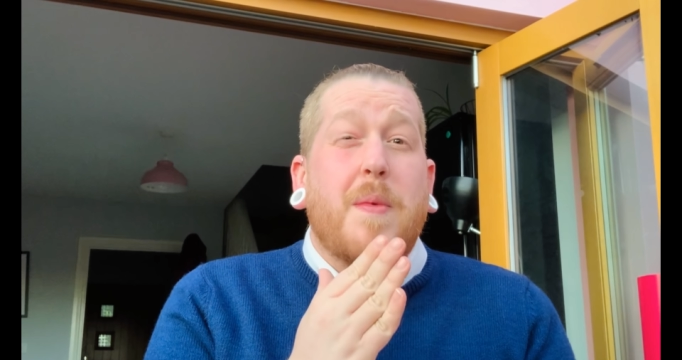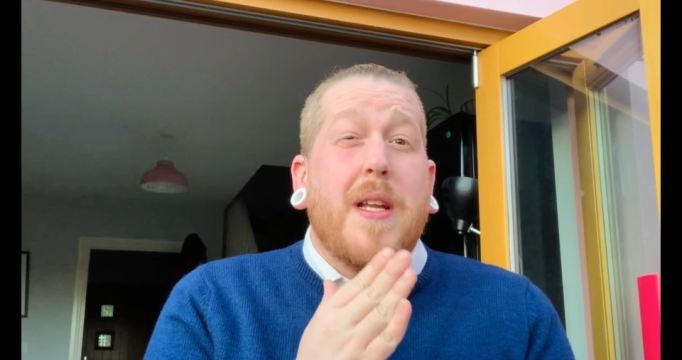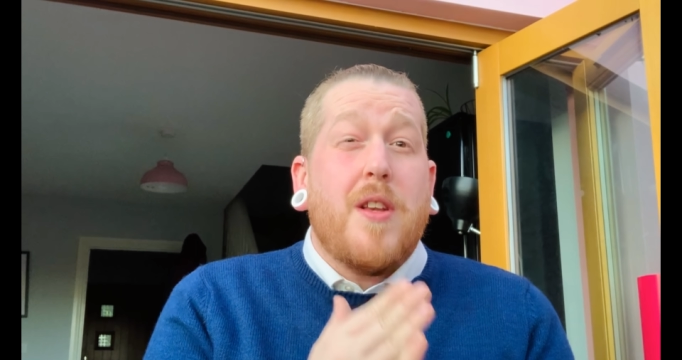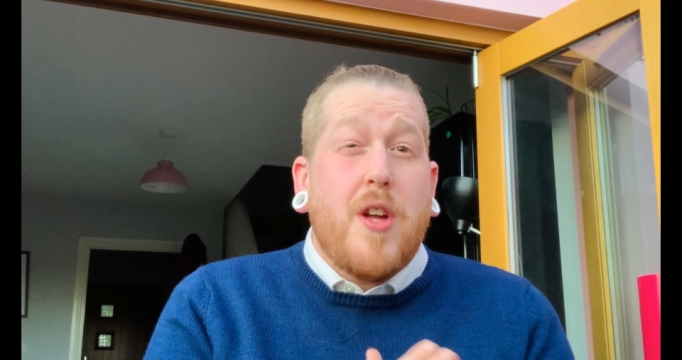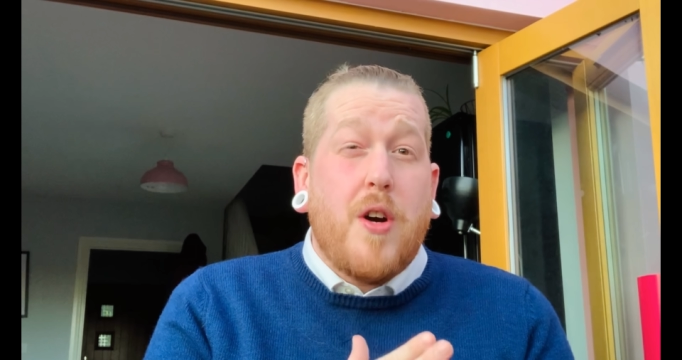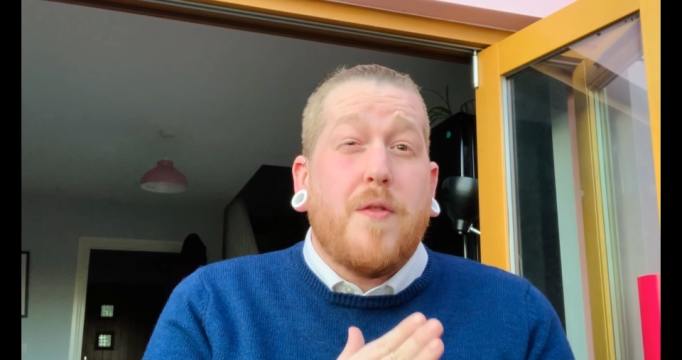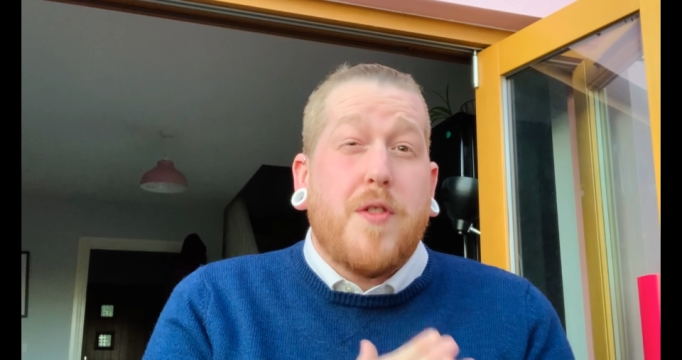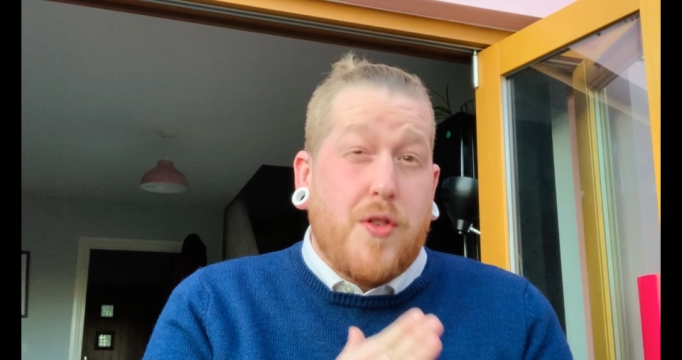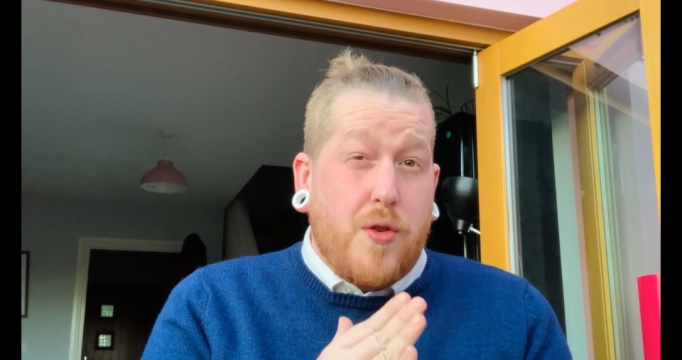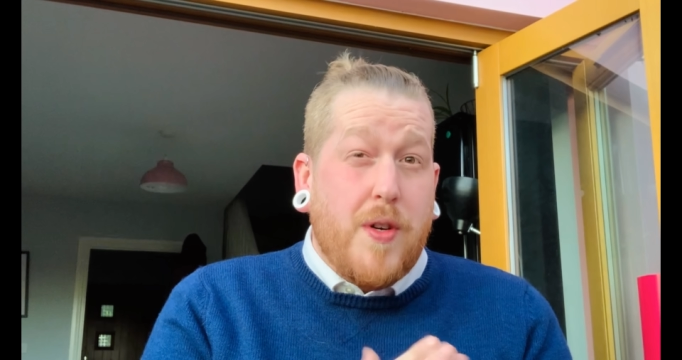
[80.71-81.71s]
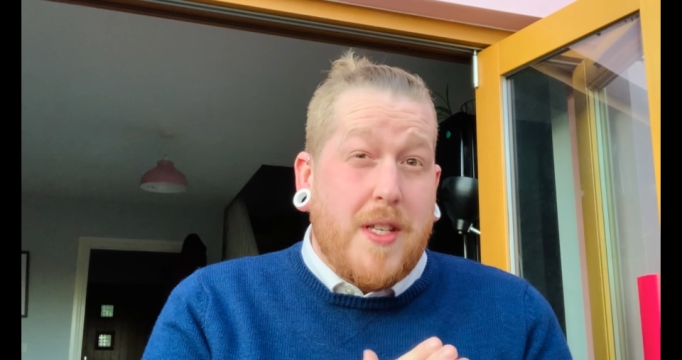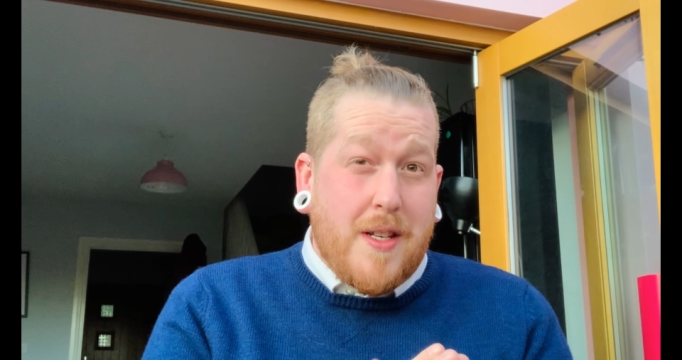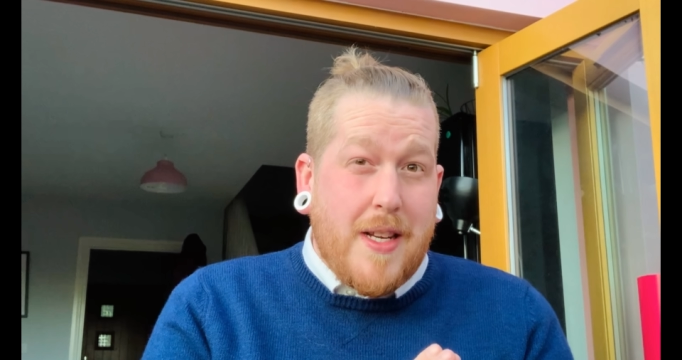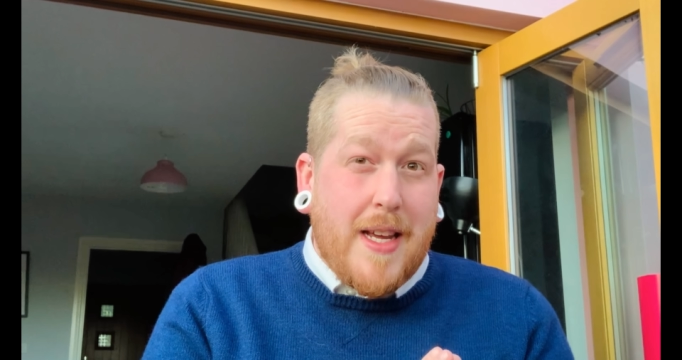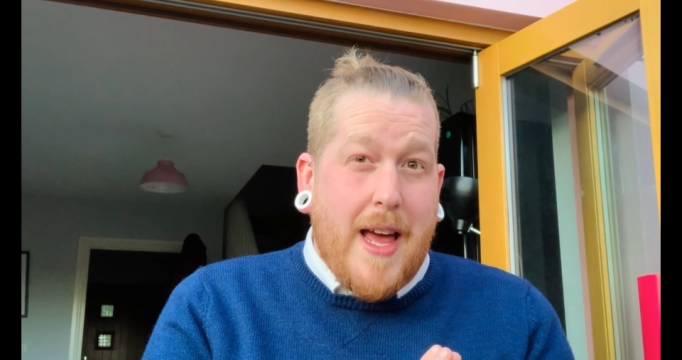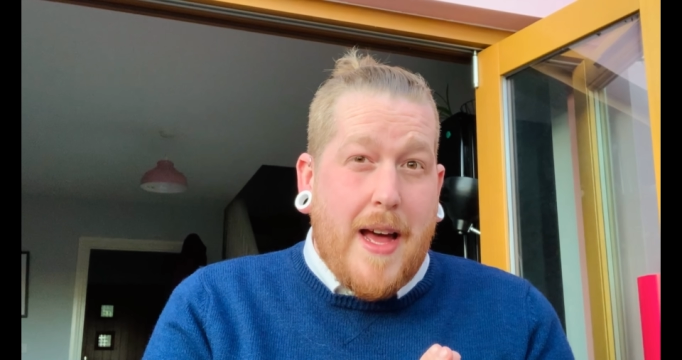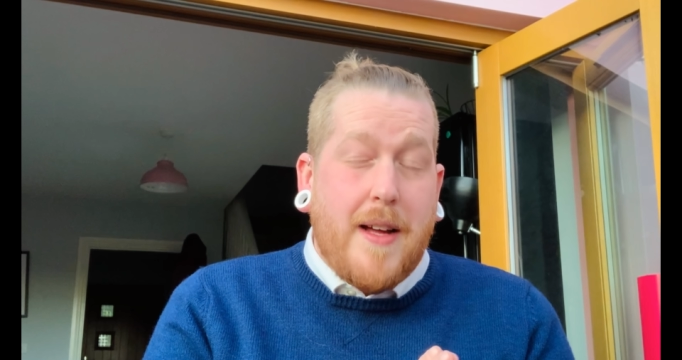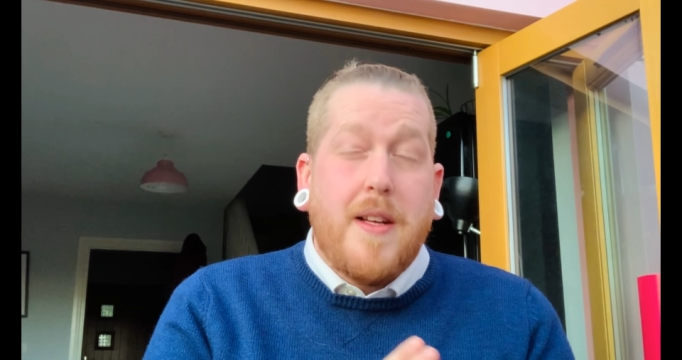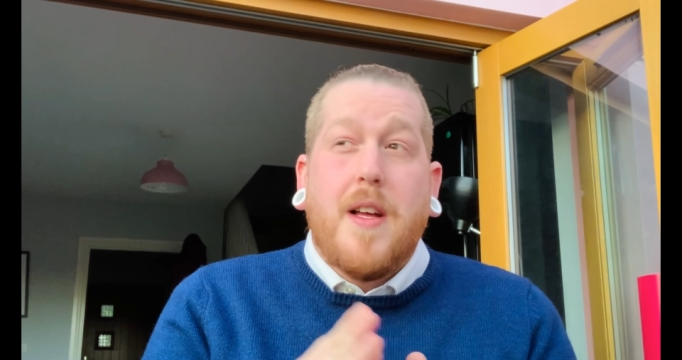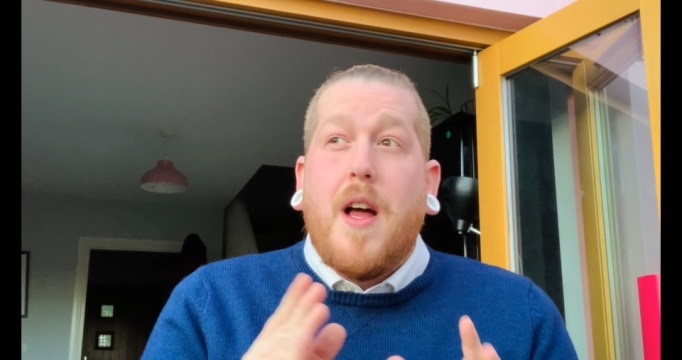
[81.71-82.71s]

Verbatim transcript: we know for sure he's gonna get.